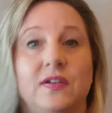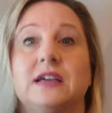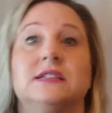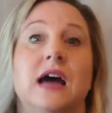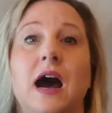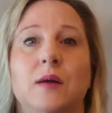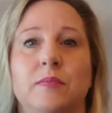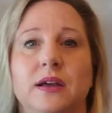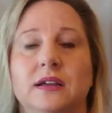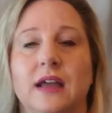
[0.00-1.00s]
fix
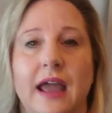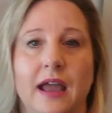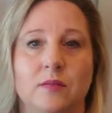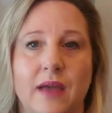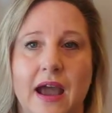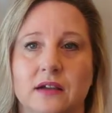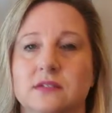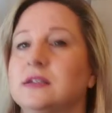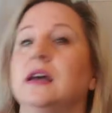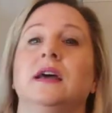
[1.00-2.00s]
up
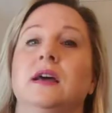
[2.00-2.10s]
handbags.